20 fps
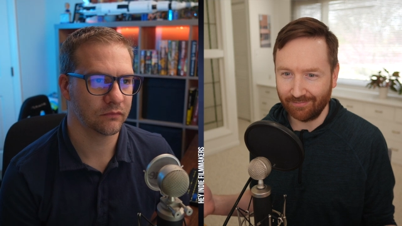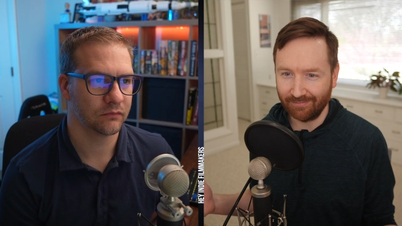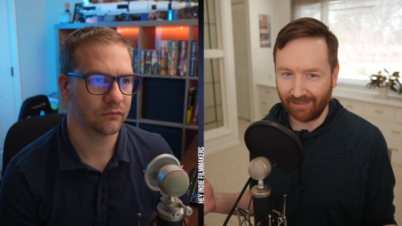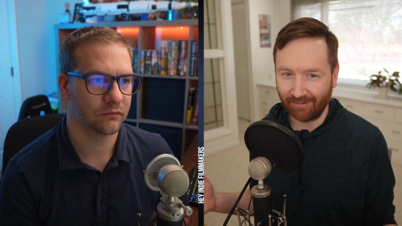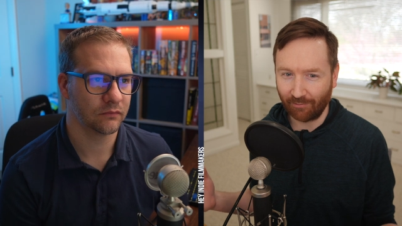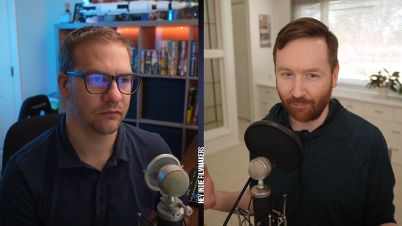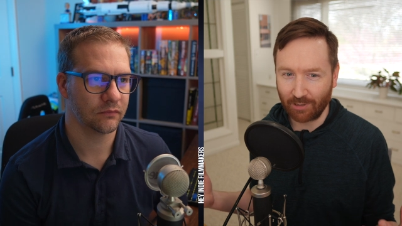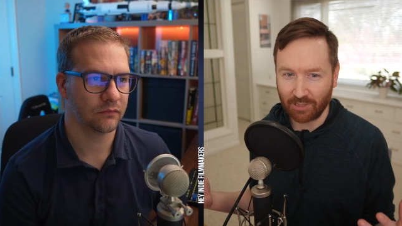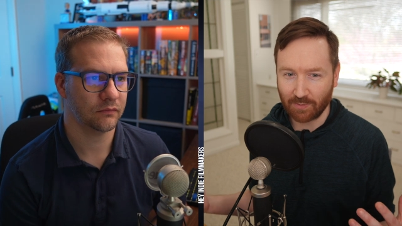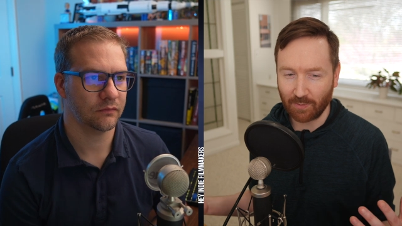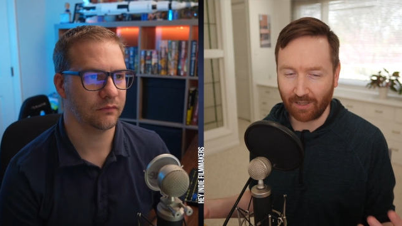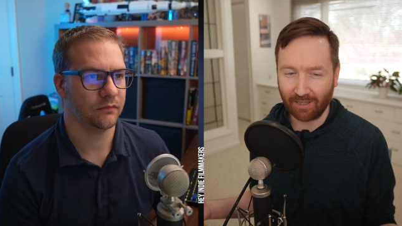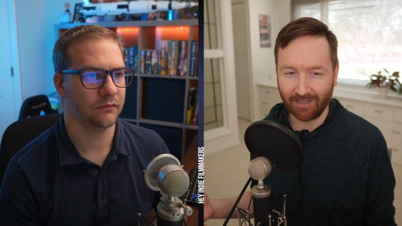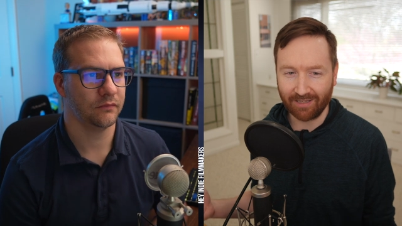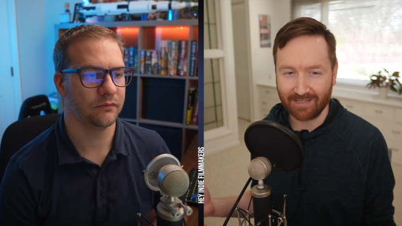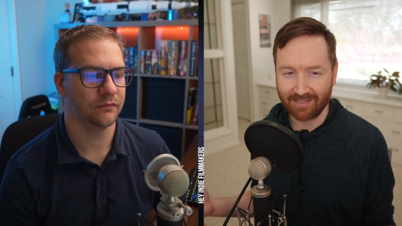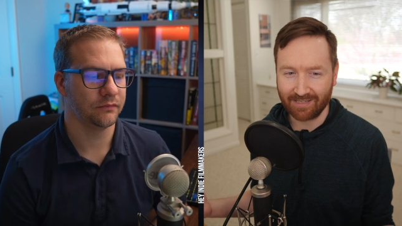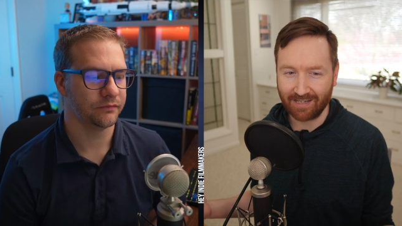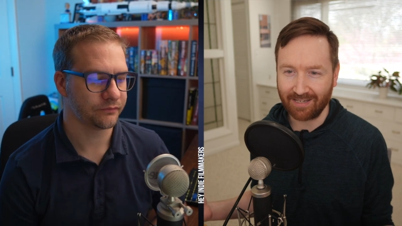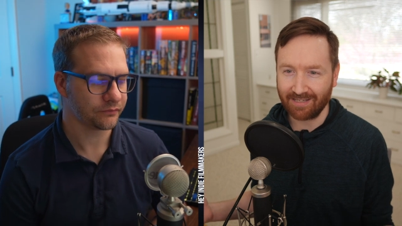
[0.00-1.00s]
Speaker 1: every once in a while
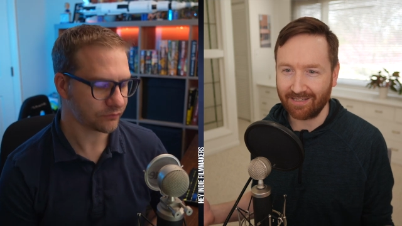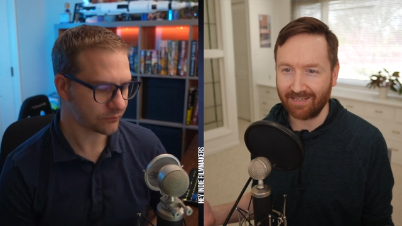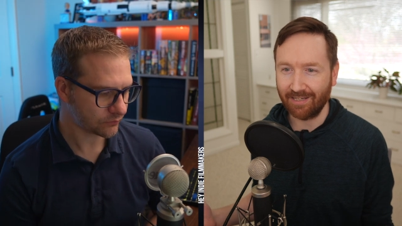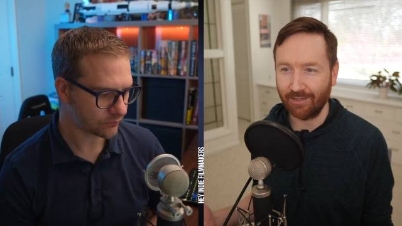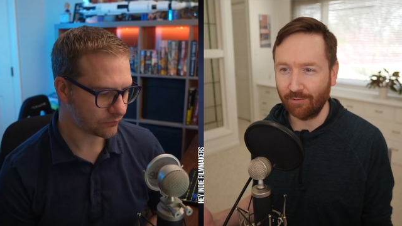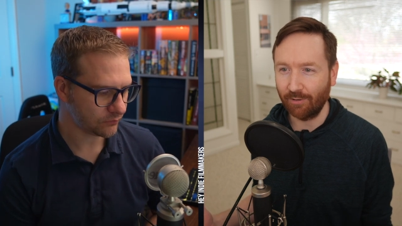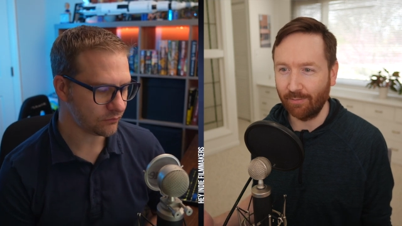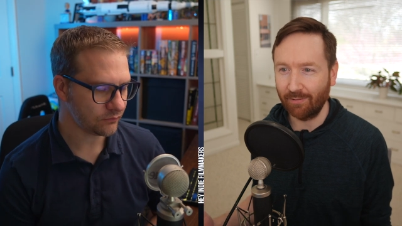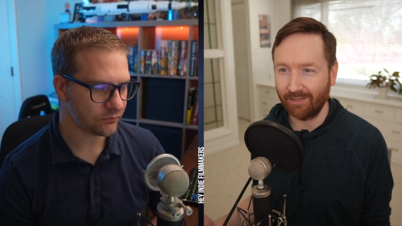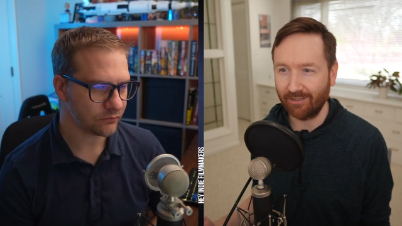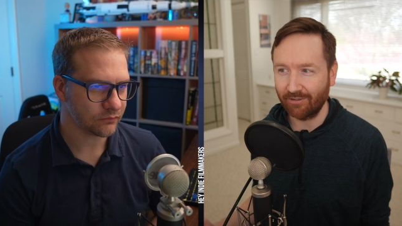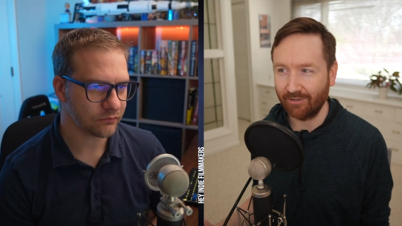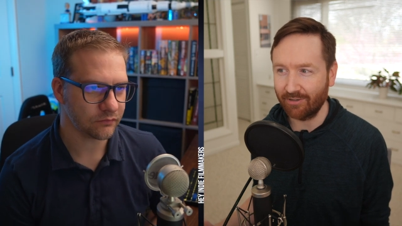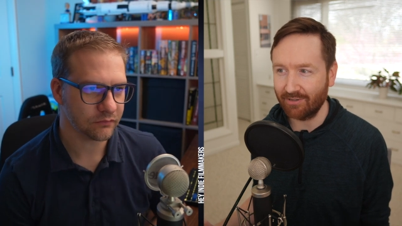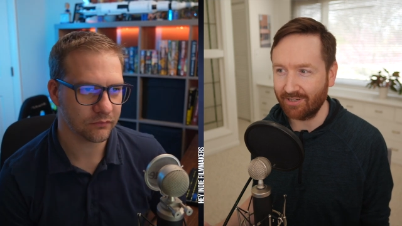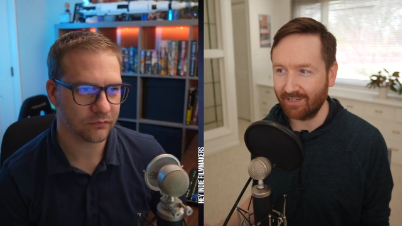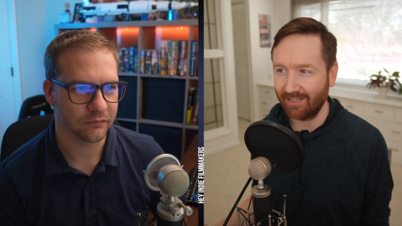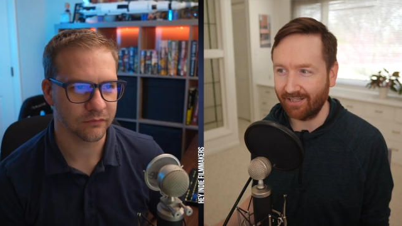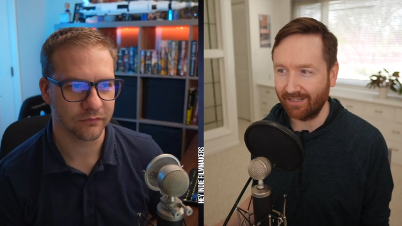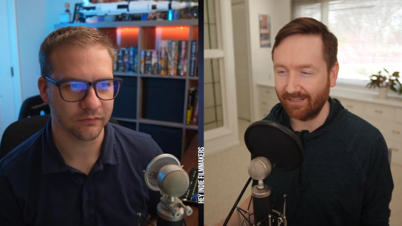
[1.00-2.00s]
assess the equipment they're
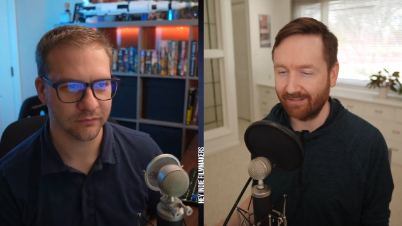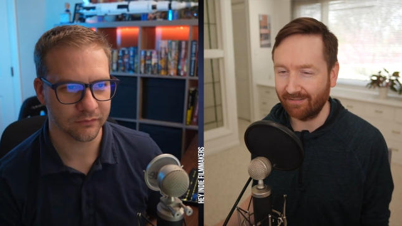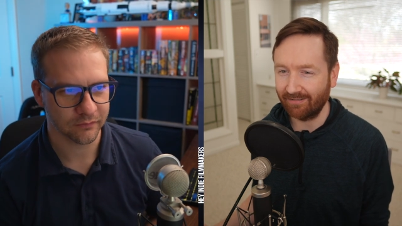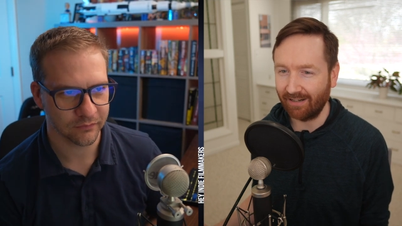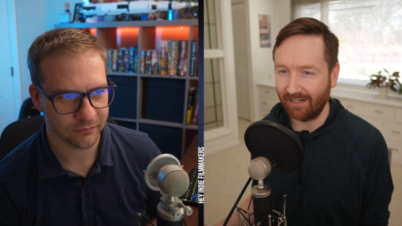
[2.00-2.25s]
using and,